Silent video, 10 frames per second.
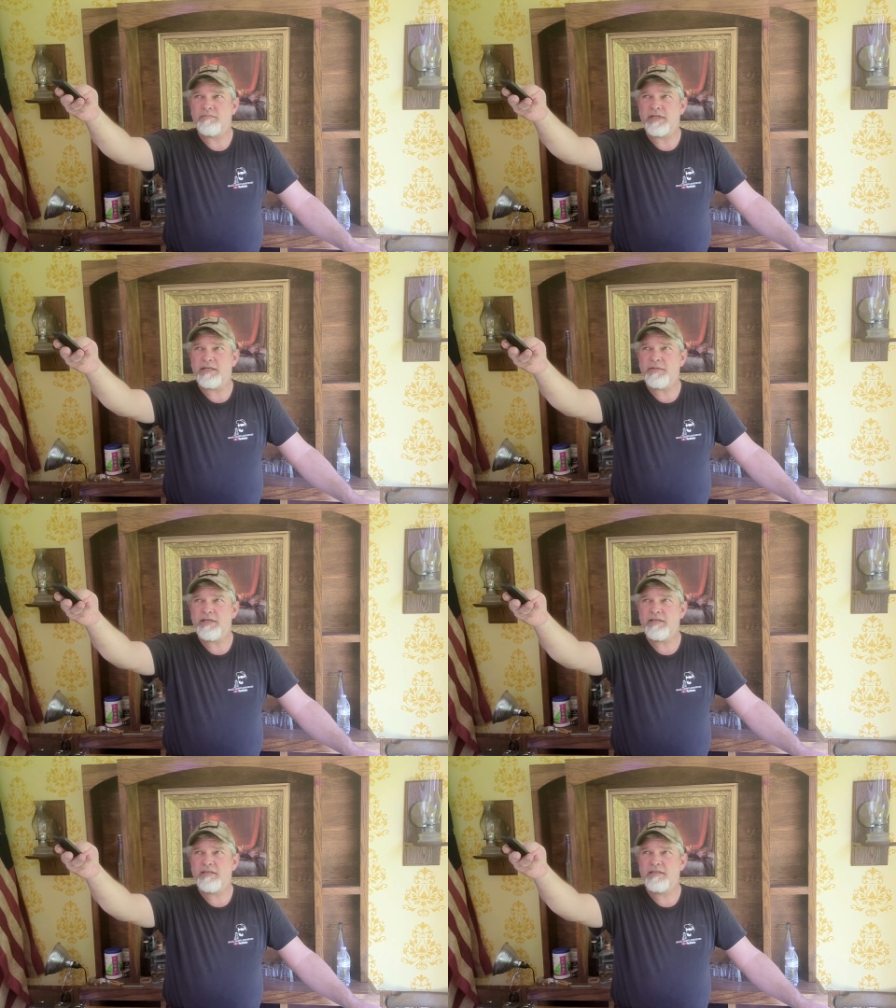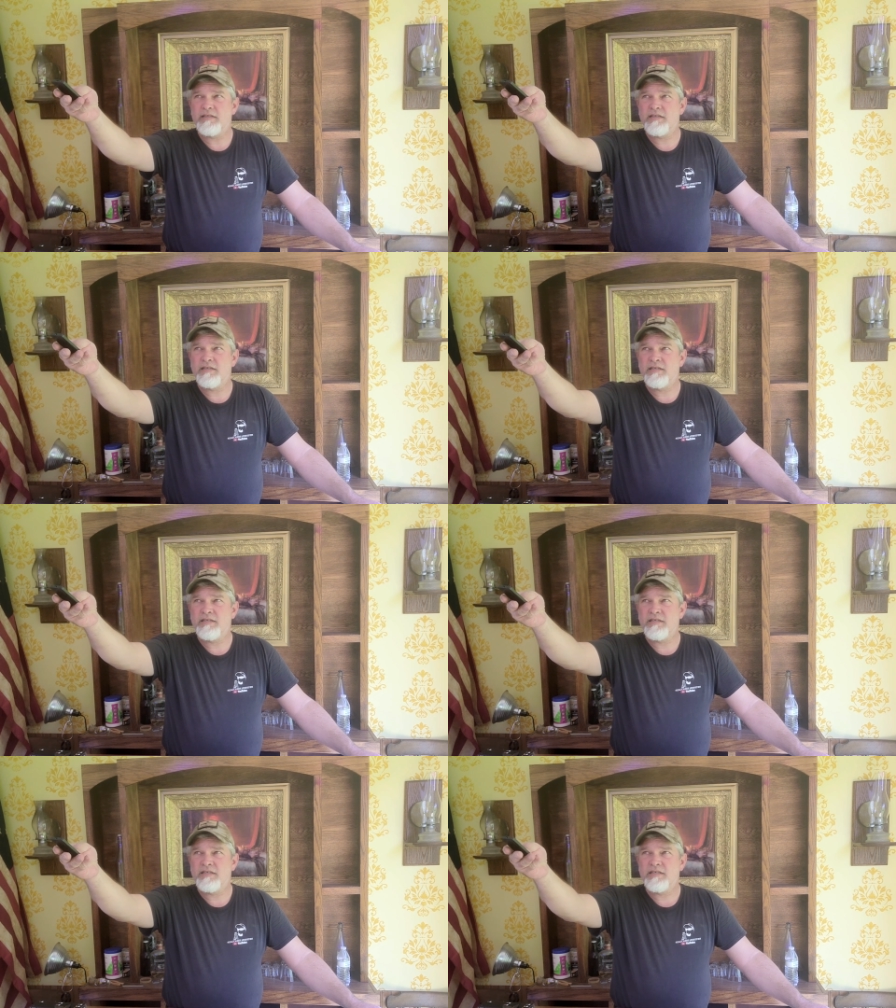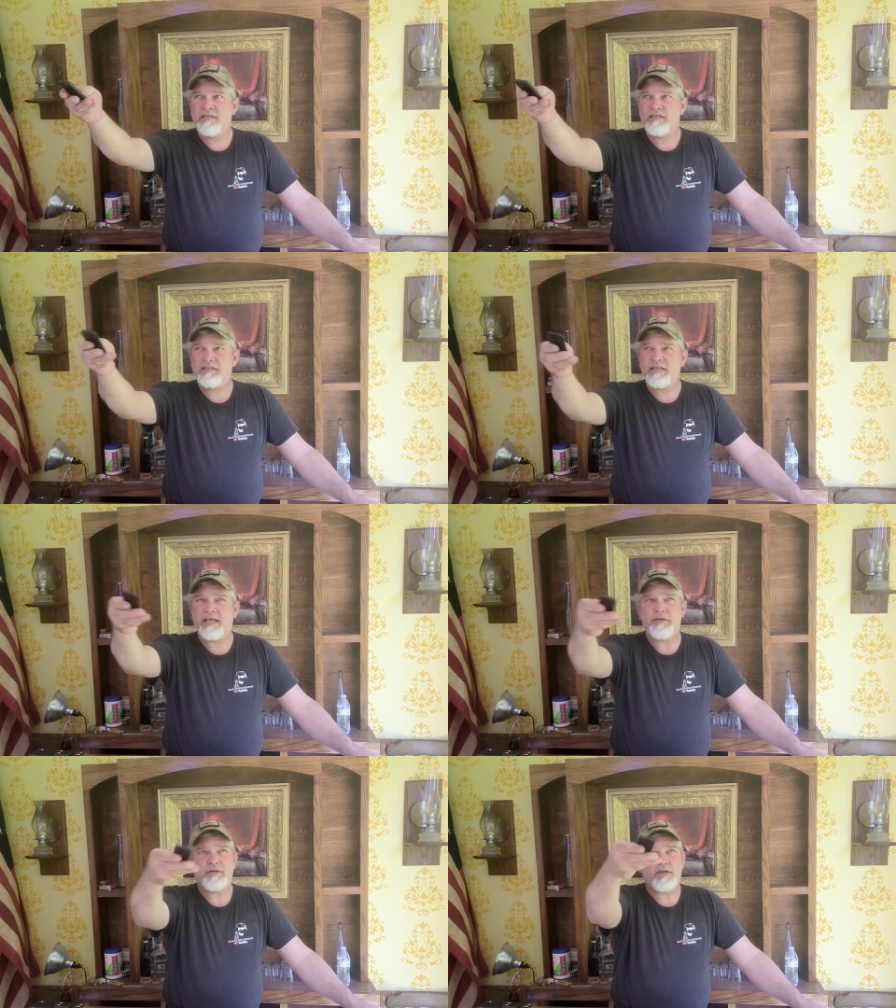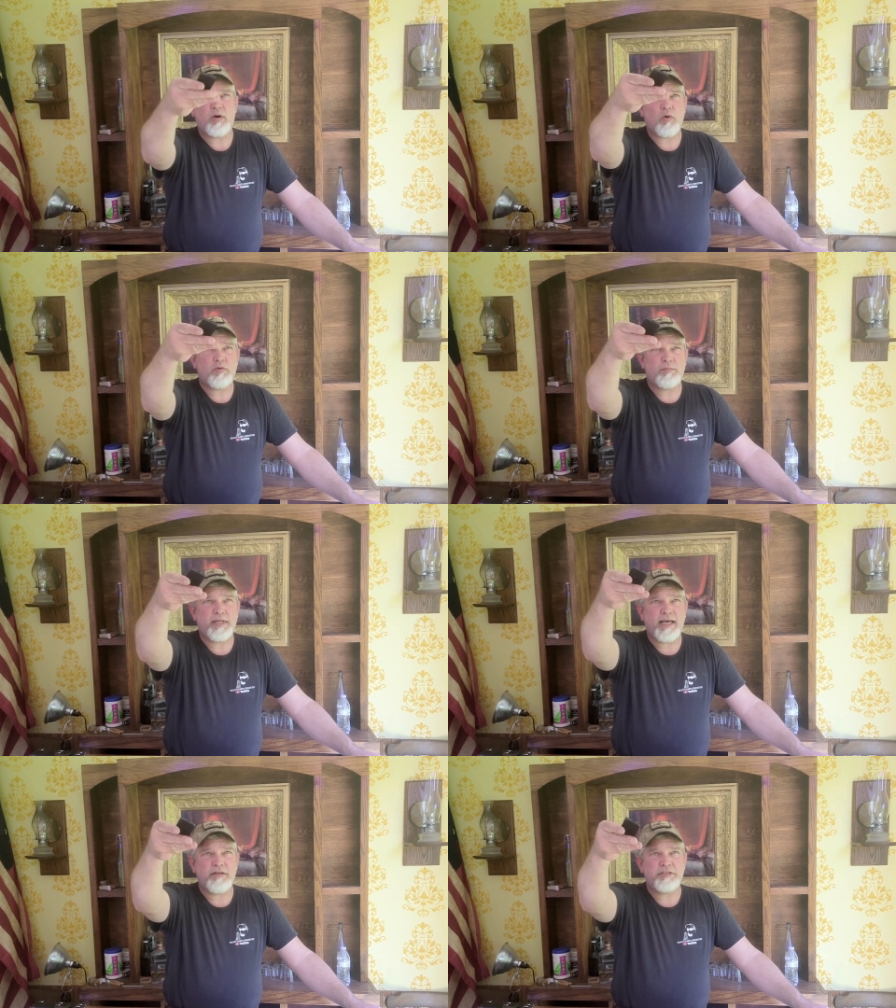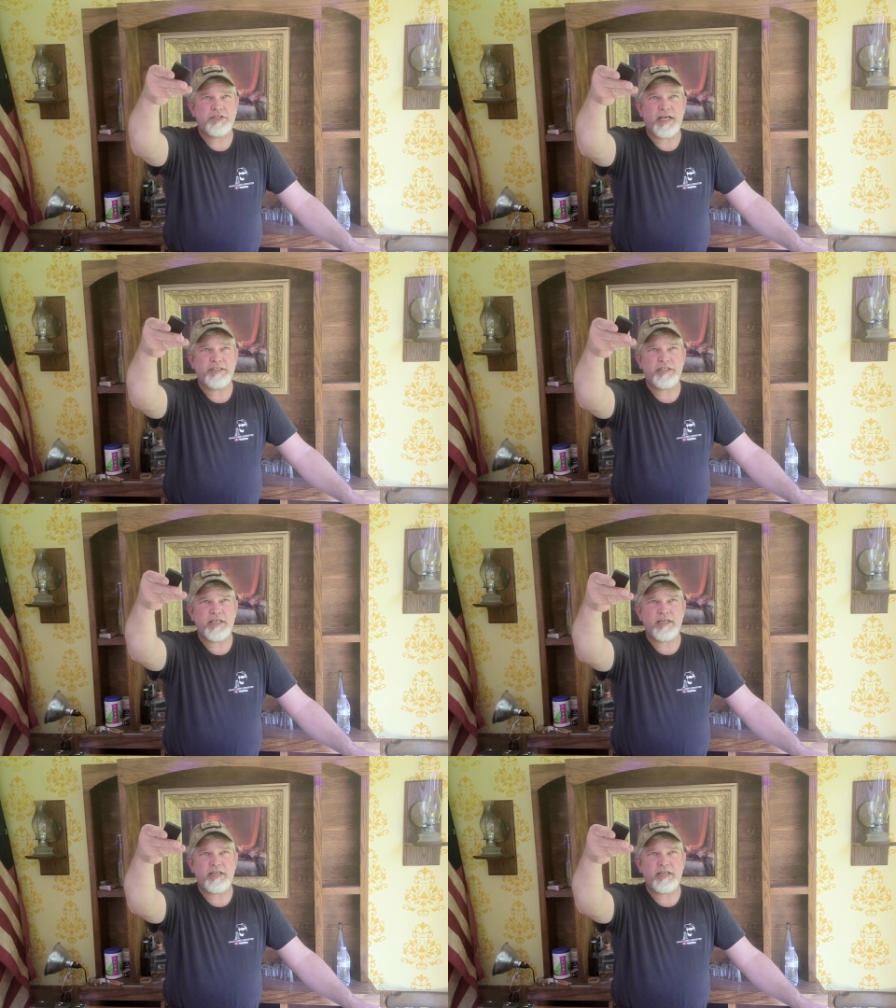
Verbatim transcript: maybe. Yeah, you can hold them down and change it.